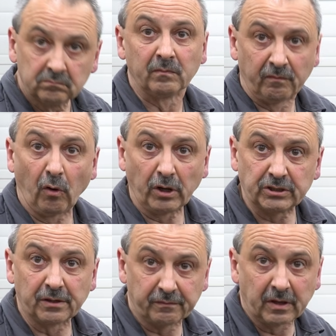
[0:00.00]
4-inch
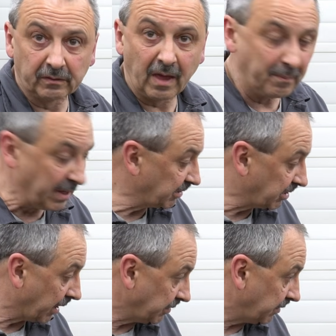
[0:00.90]
lift kit, that makes
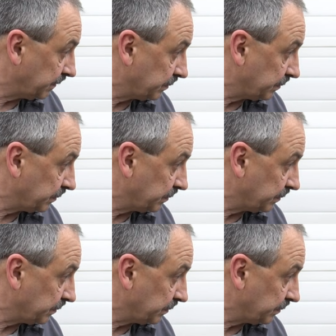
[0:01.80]
sense.